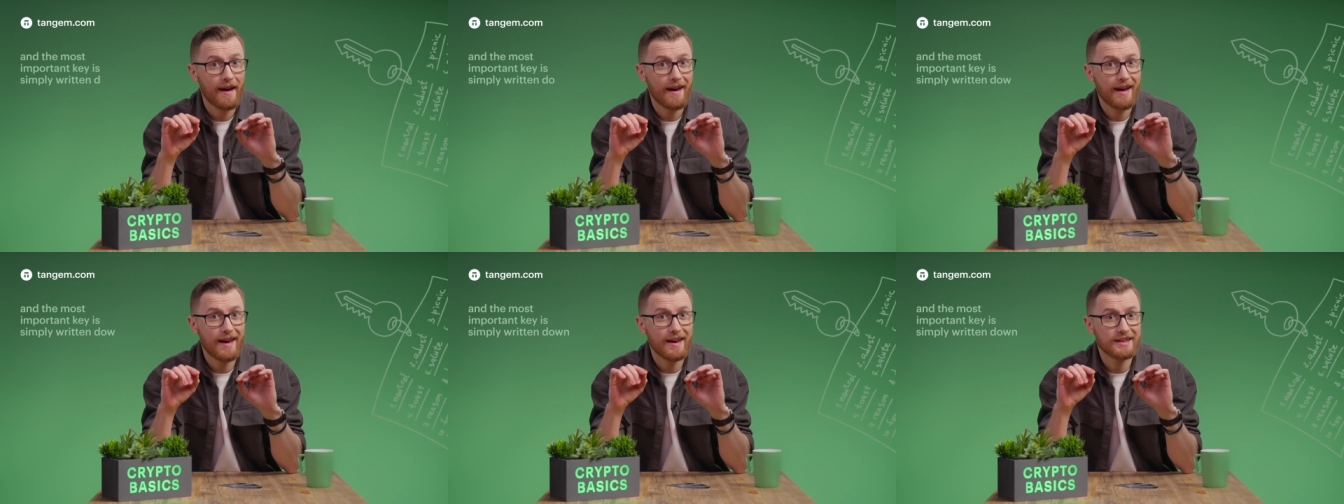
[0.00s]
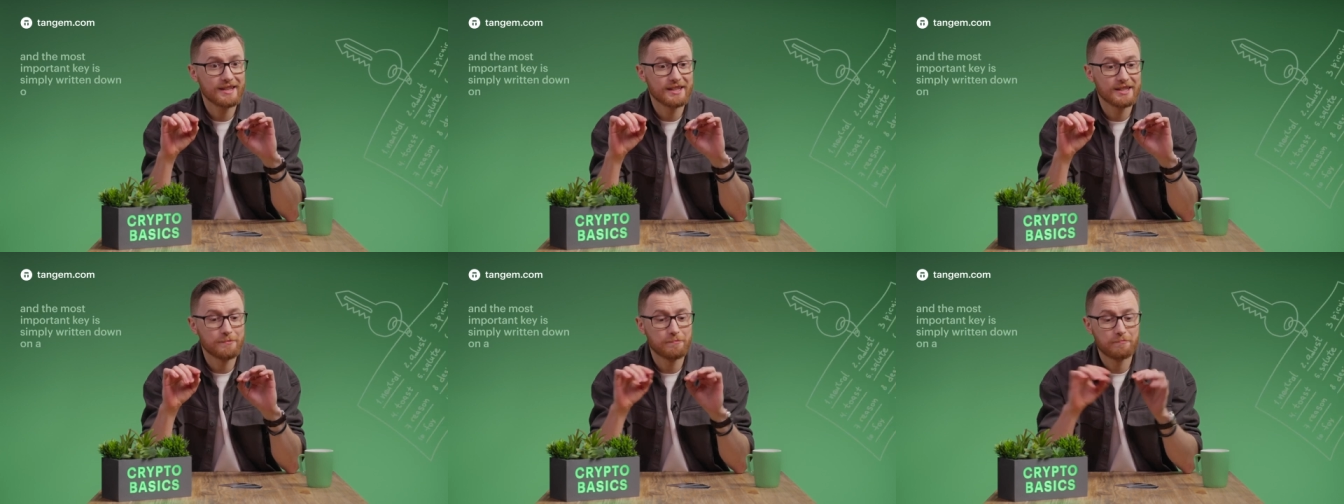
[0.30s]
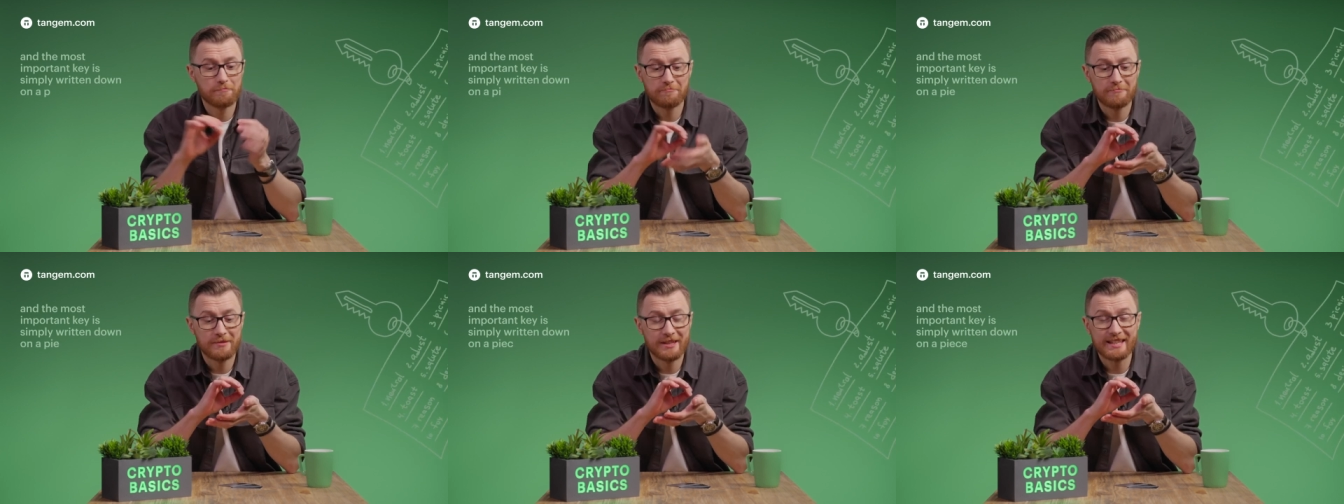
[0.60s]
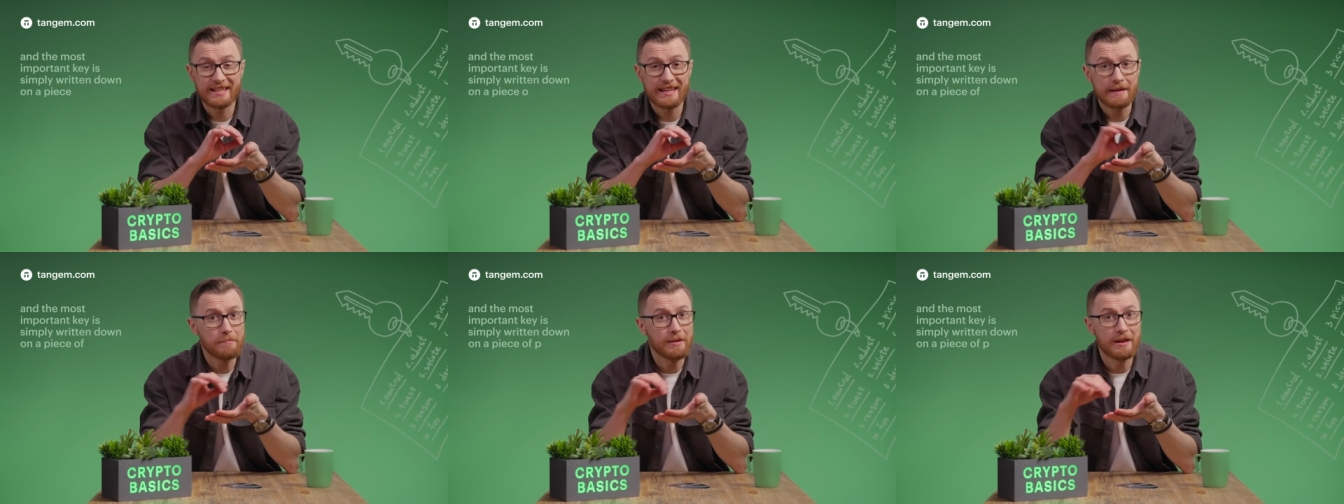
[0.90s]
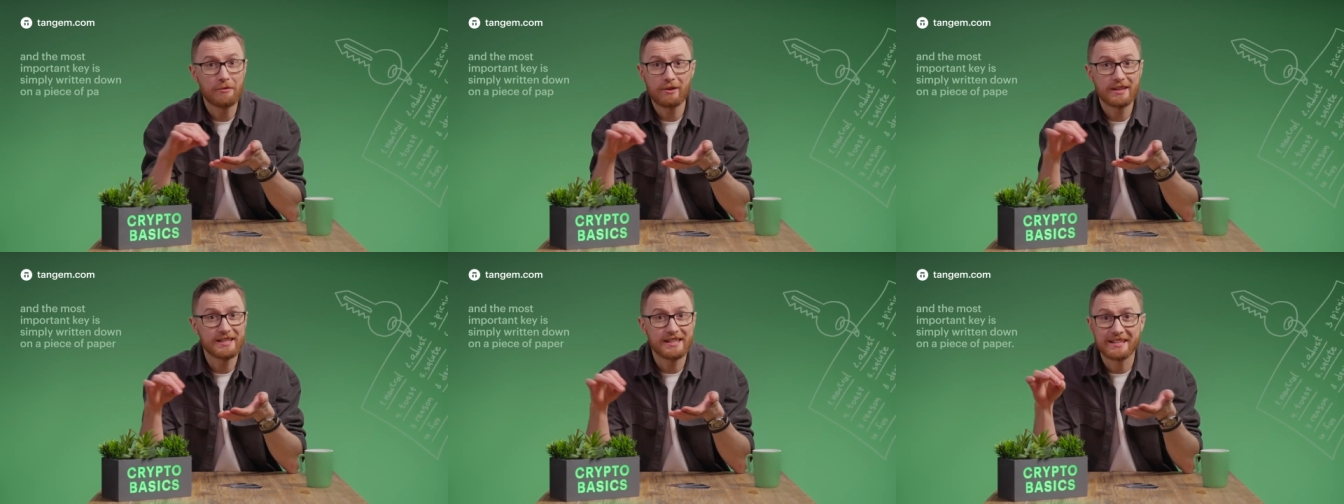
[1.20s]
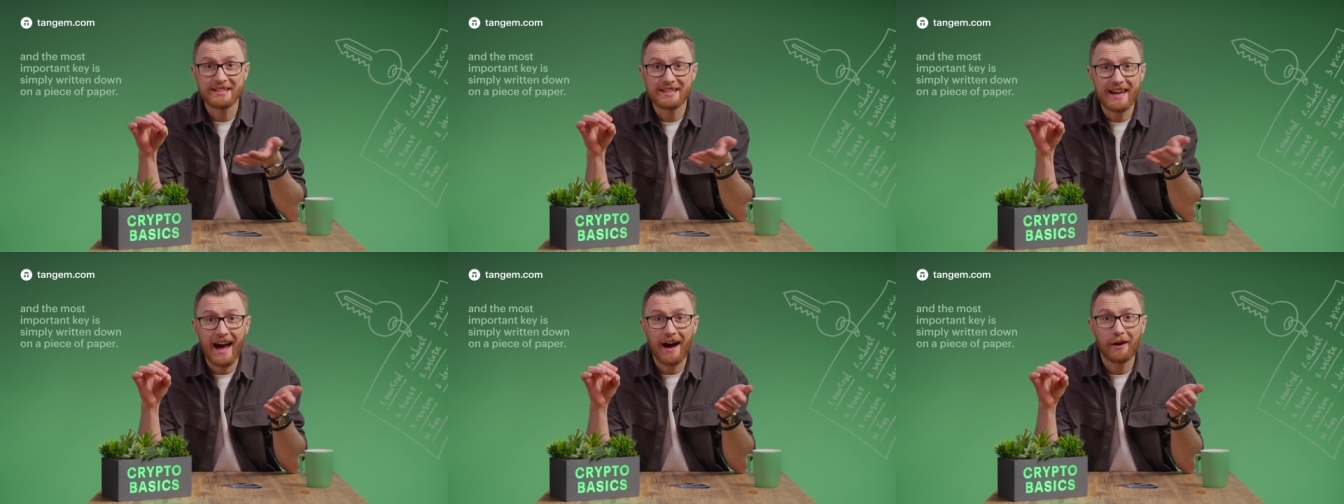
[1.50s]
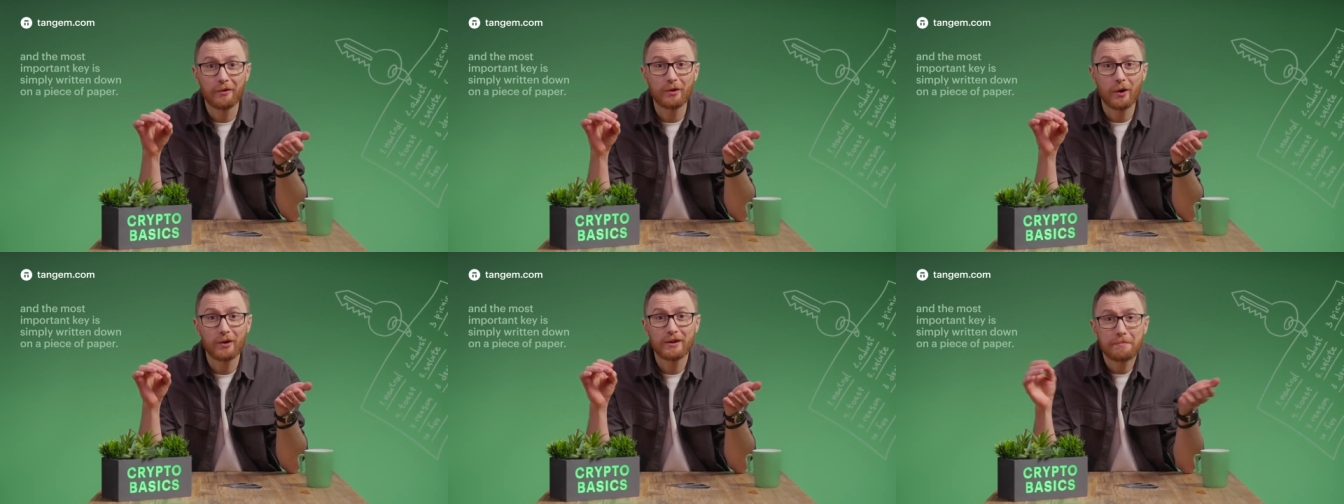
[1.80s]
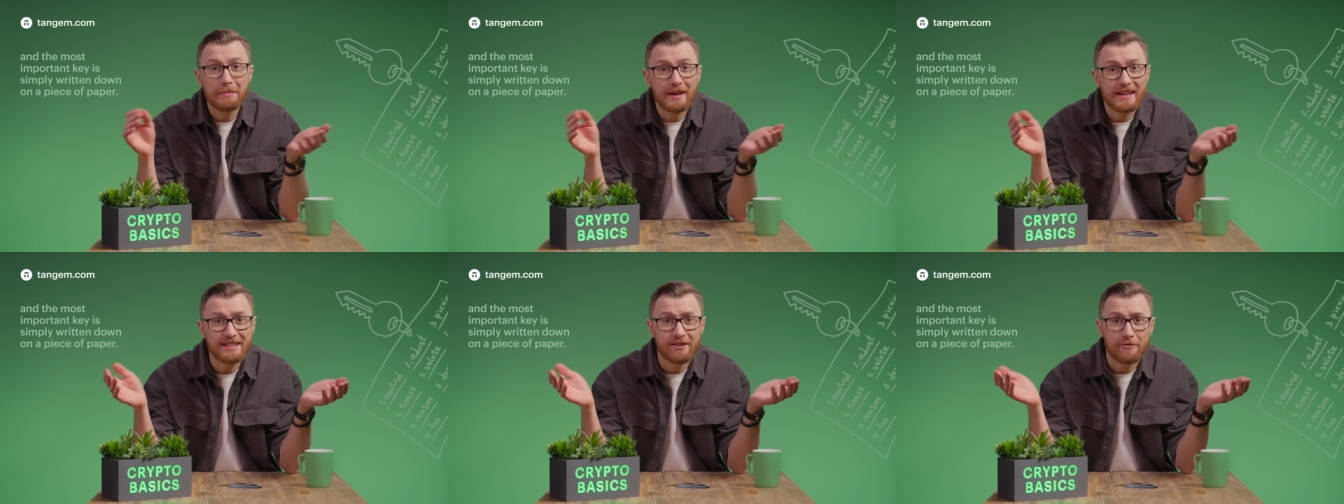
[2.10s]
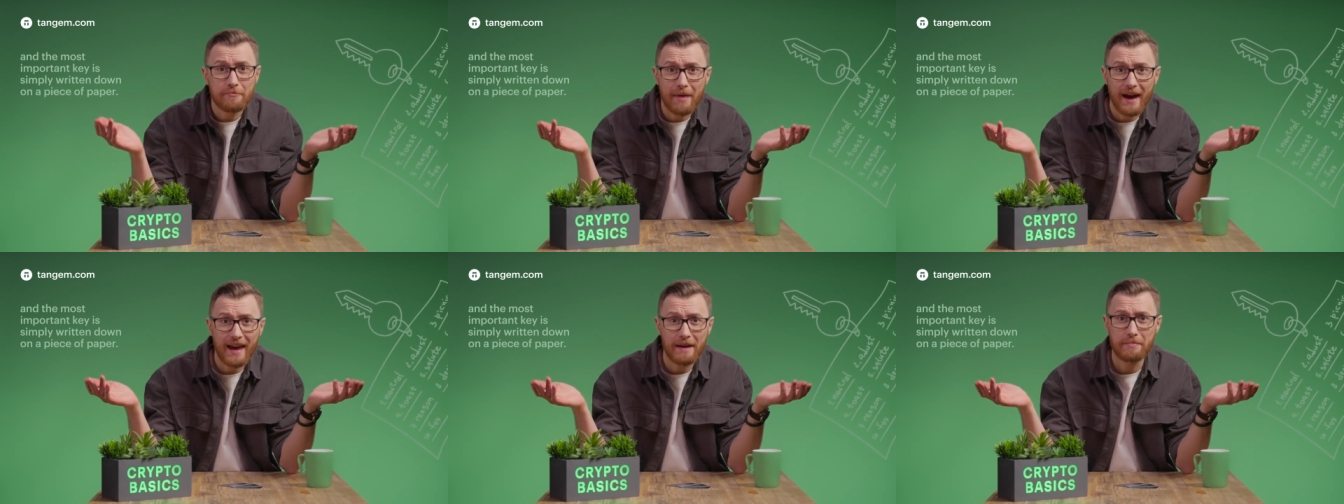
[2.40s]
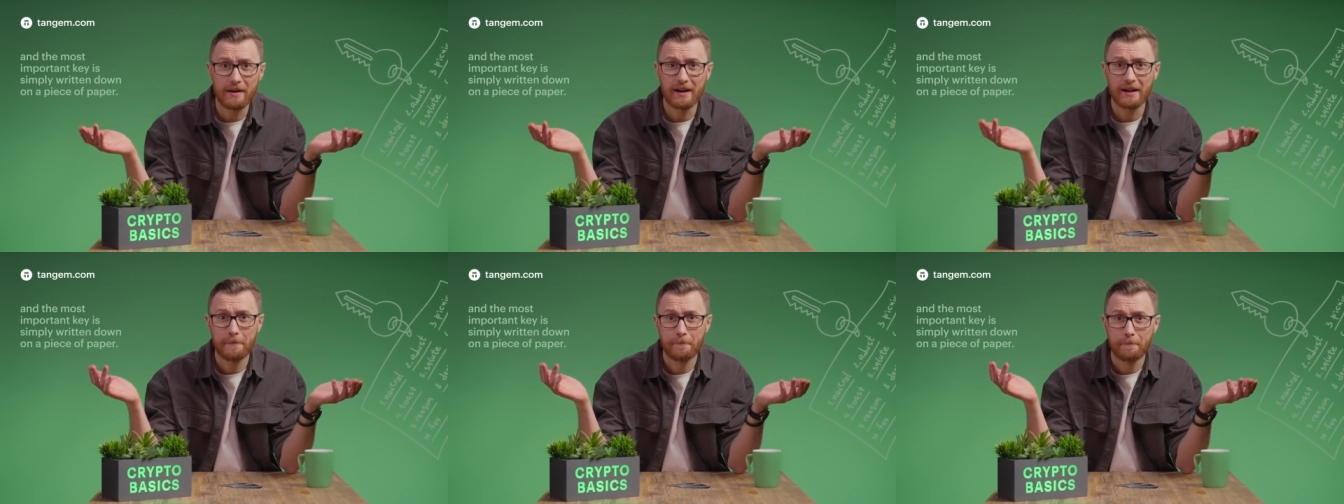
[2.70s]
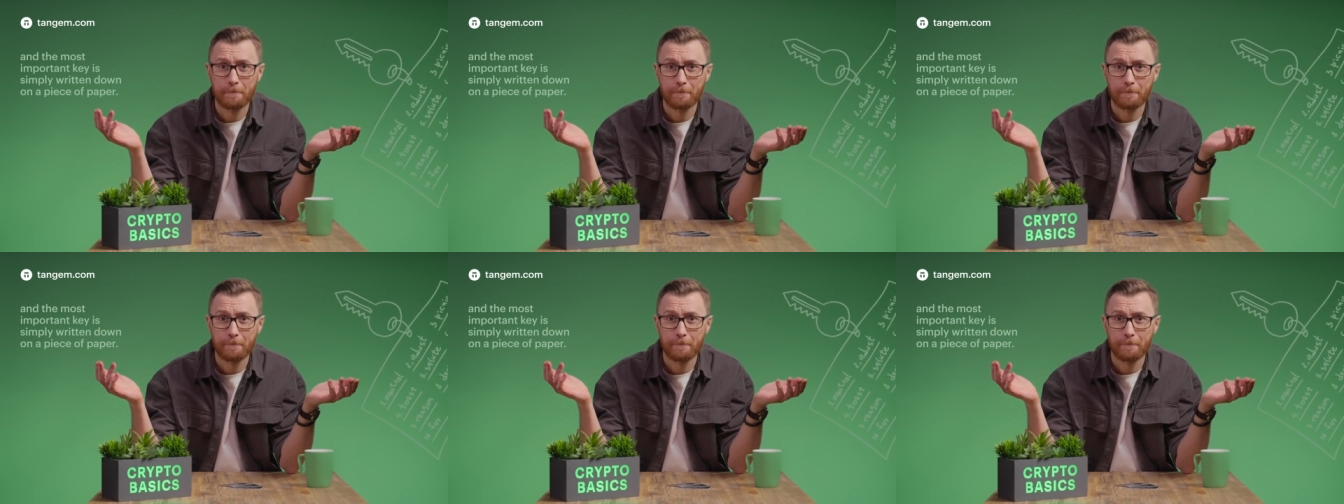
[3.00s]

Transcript: is simply written down on a piece of paper.